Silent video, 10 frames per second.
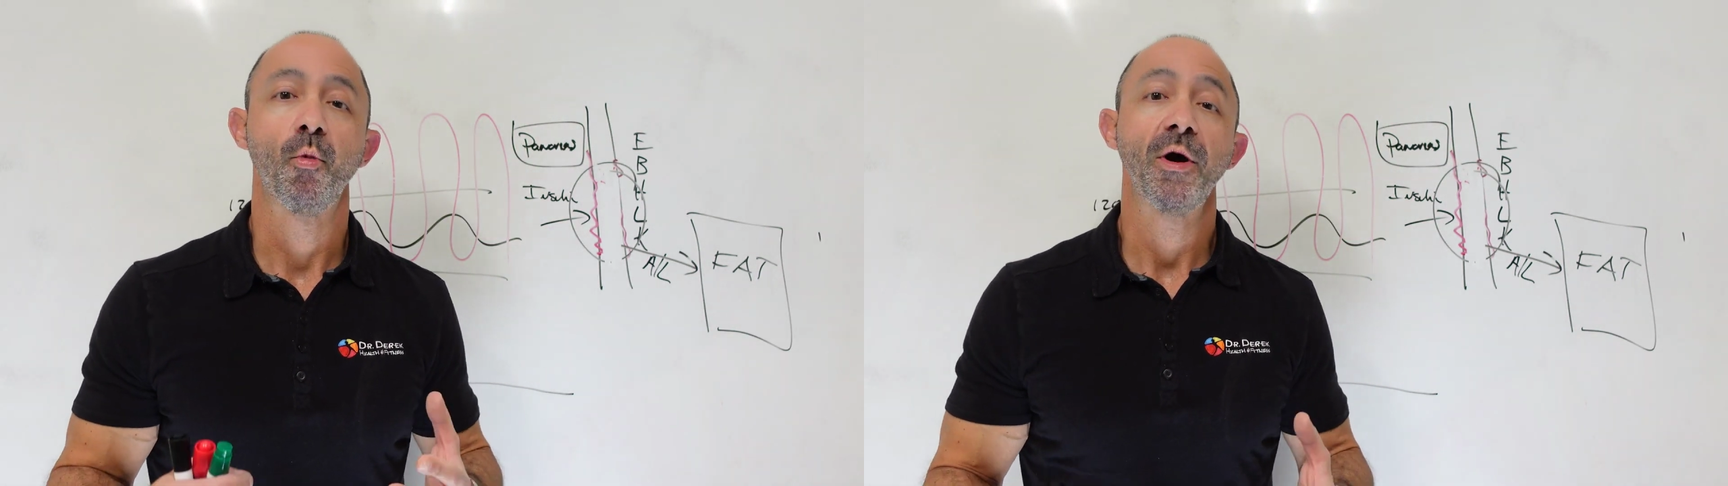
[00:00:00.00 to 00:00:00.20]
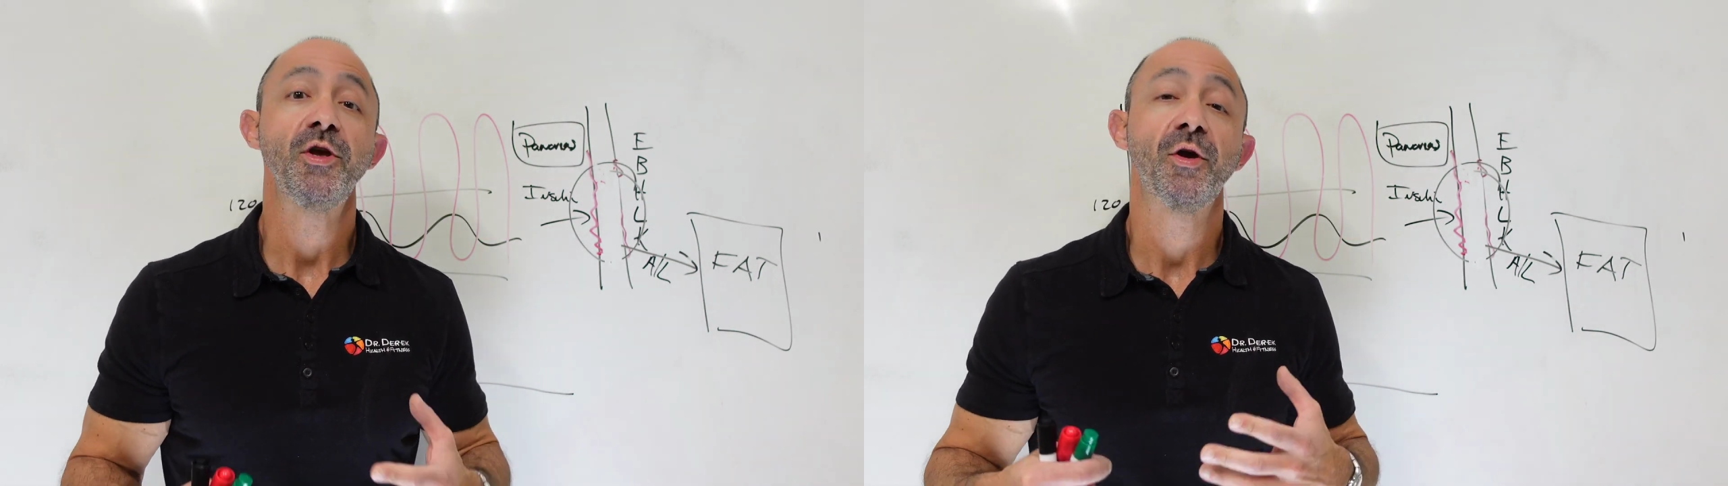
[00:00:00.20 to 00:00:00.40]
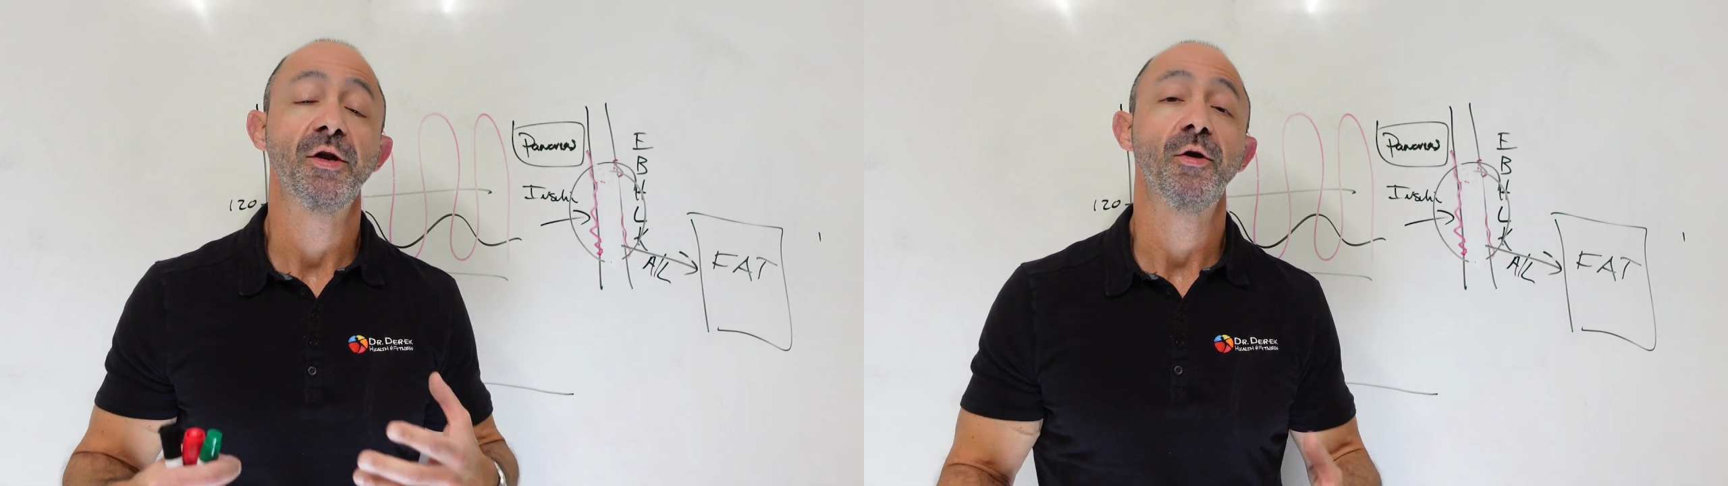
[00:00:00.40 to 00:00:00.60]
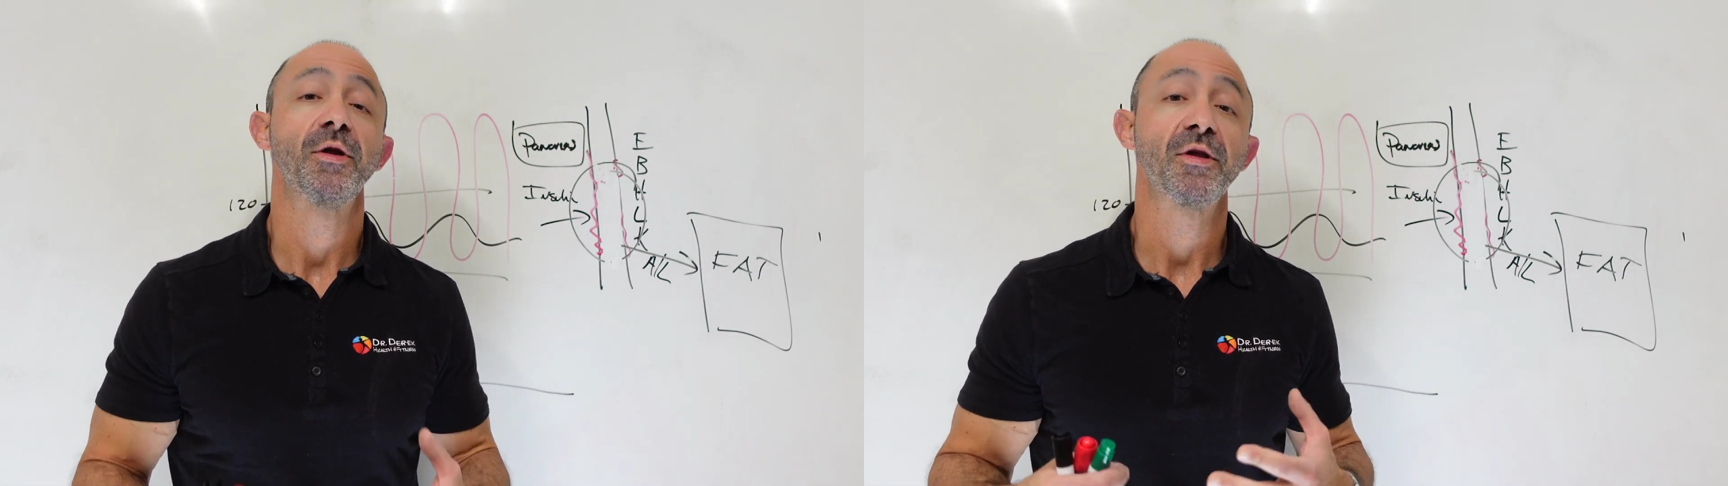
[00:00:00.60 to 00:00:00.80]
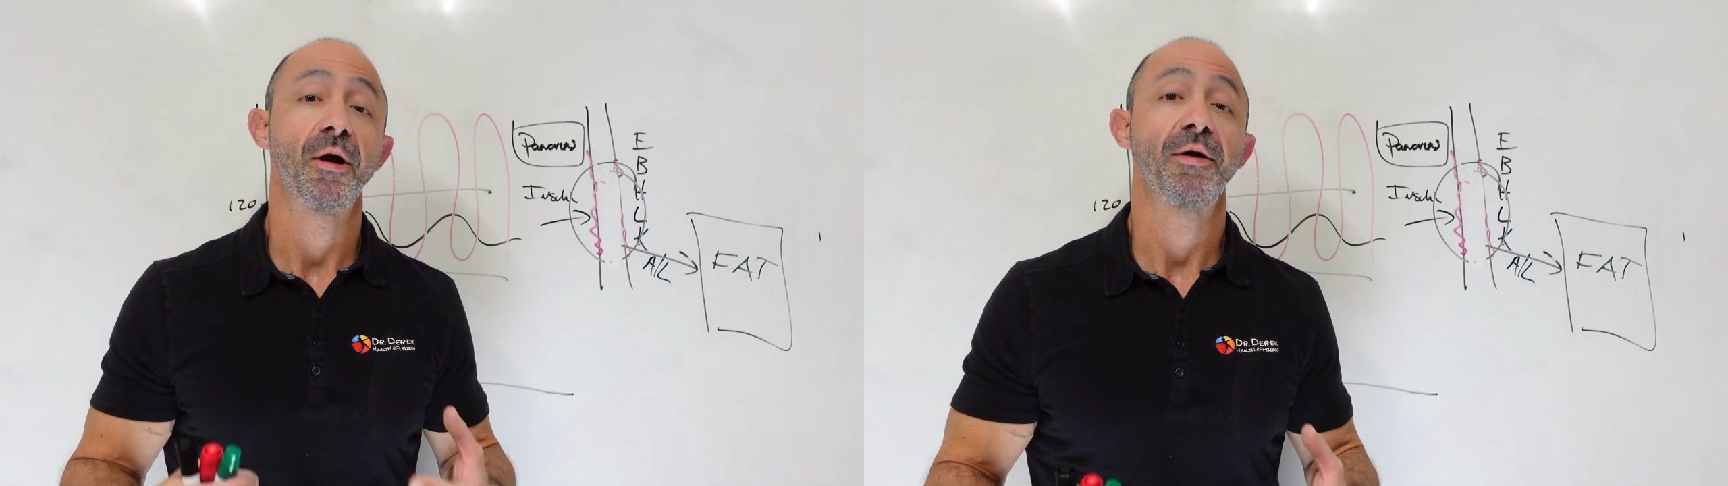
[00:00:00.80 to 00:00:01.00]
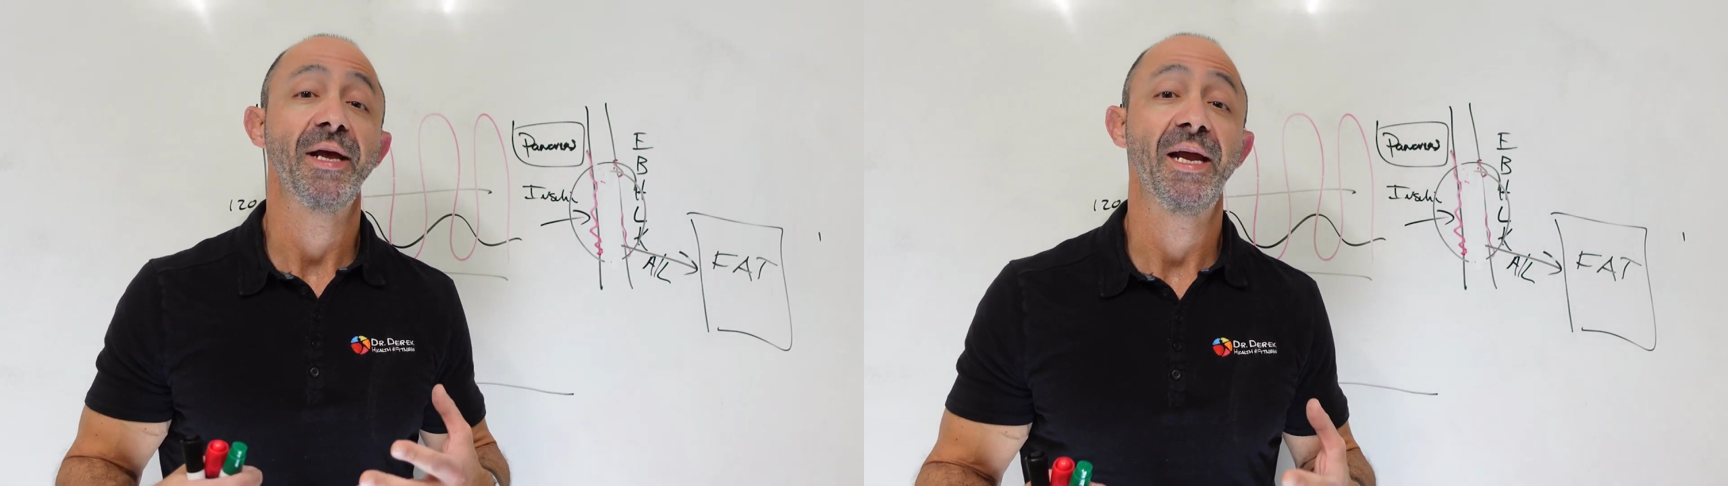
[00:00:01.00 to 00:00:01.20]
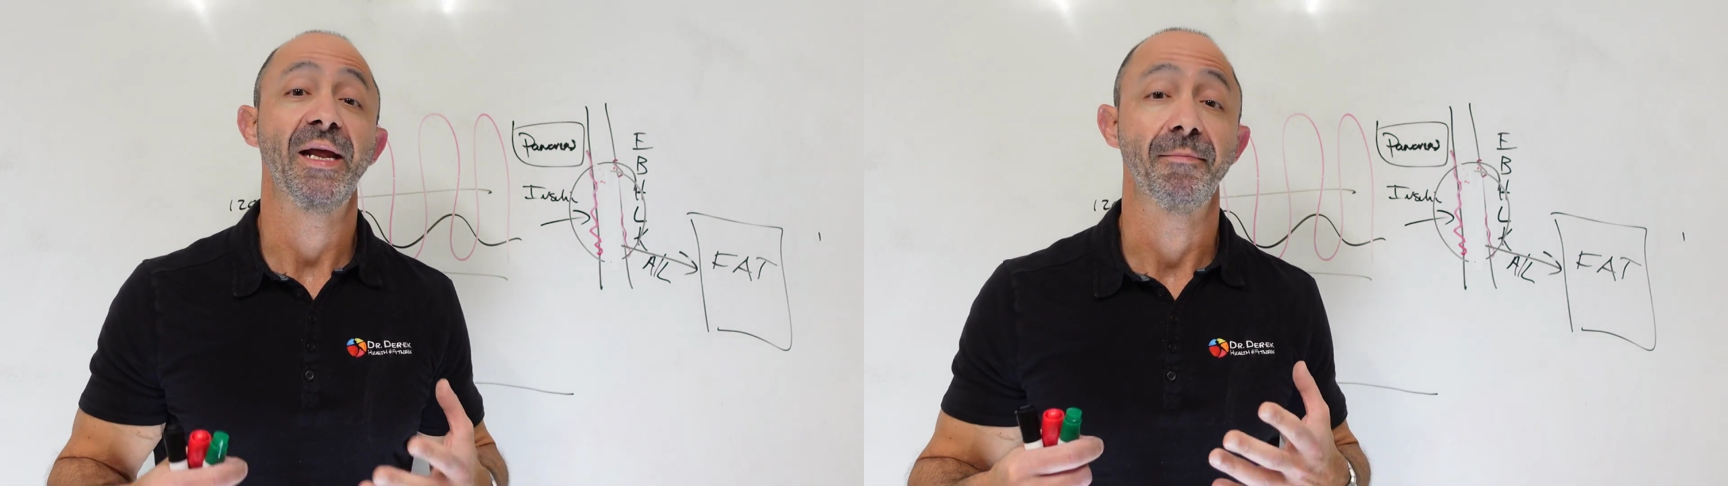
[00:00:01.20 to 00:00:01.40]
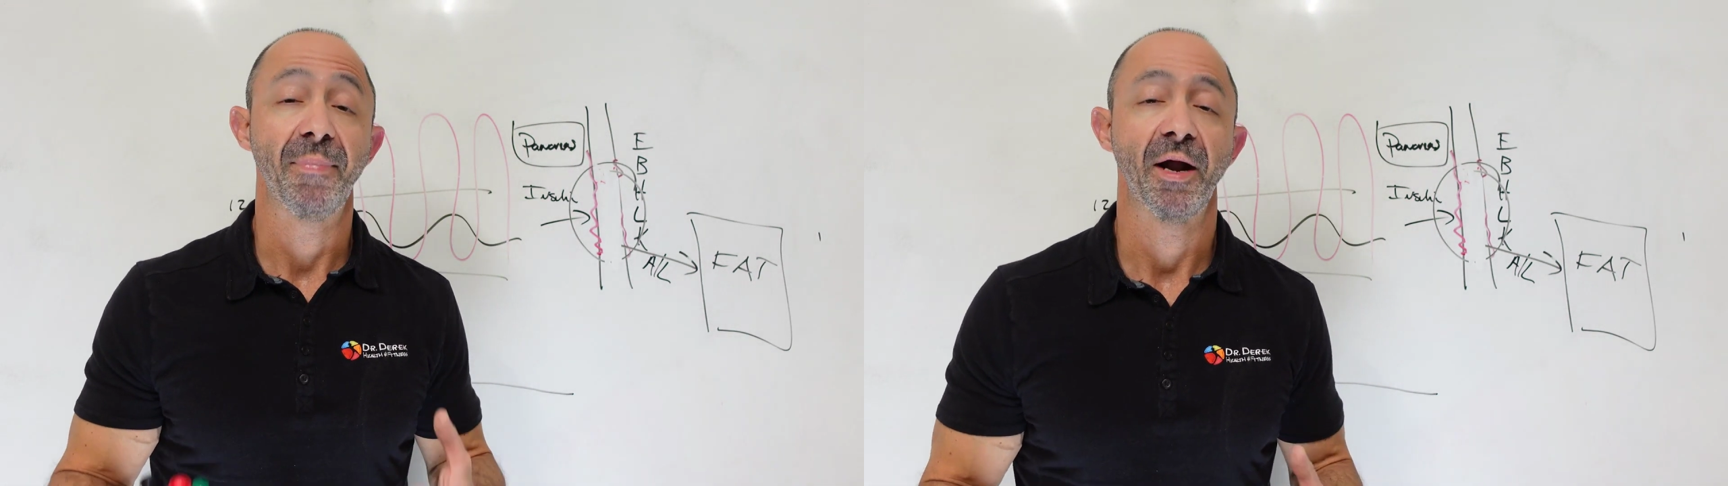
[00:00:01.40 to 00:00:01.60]
what you could do to start
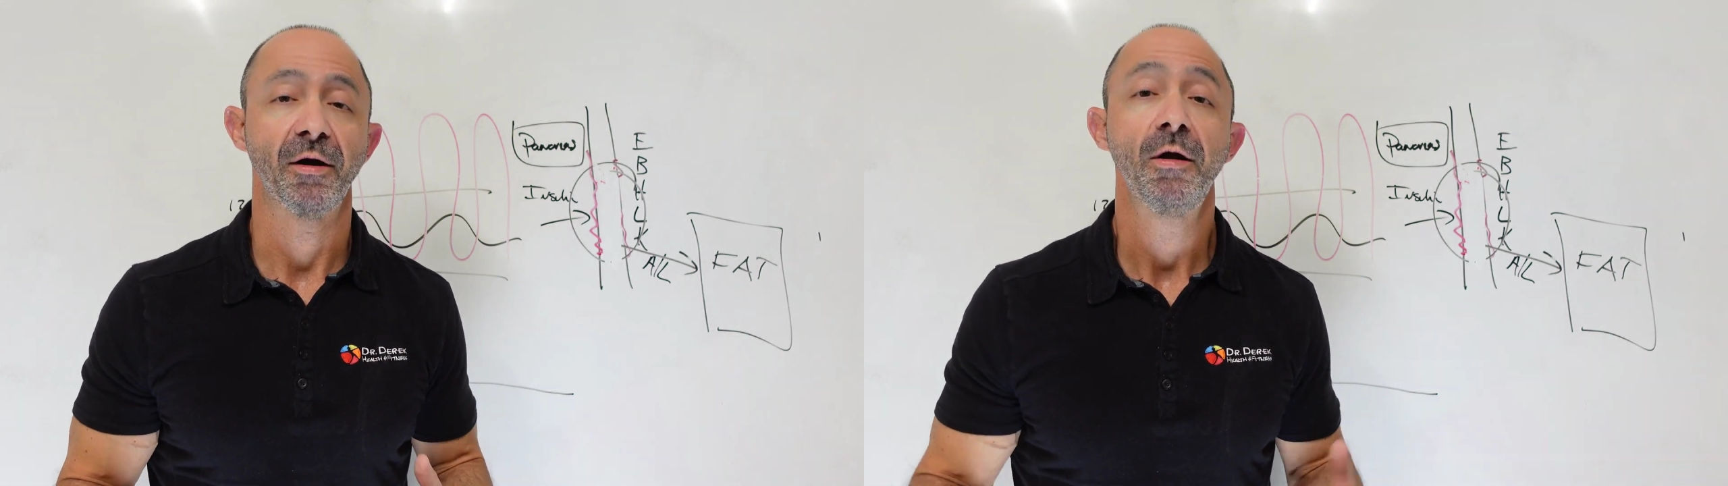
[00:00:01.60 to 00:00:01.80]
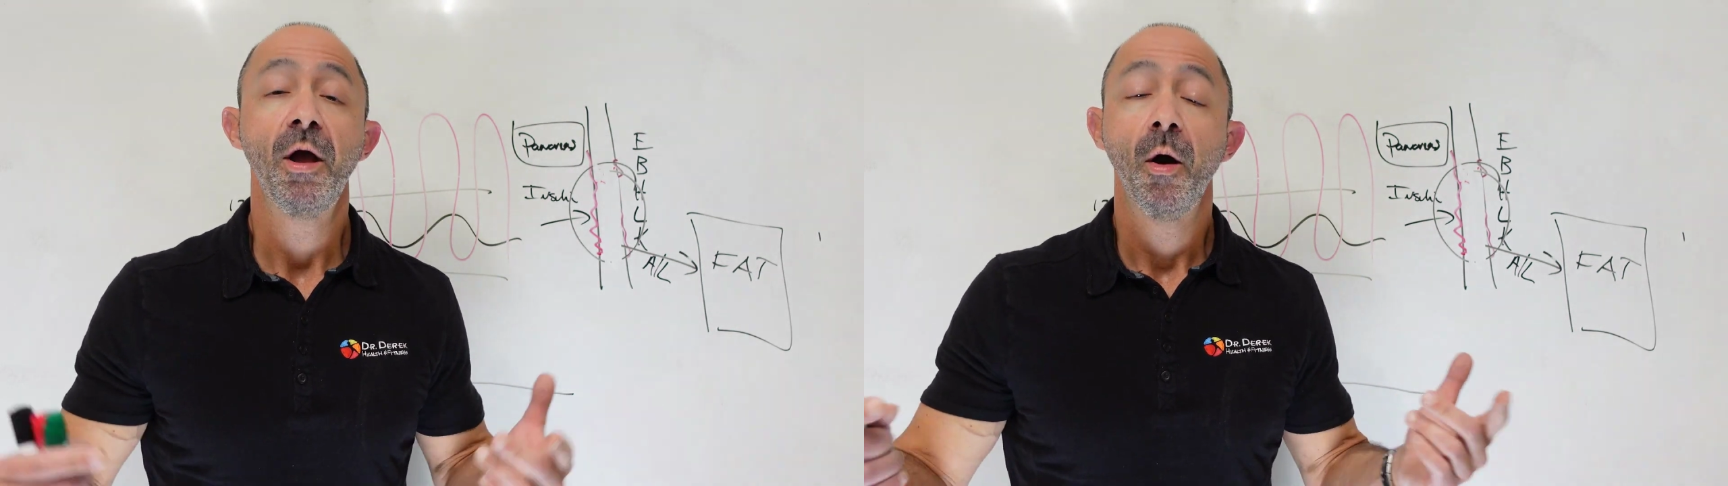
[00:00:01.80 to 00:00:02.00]
eating better.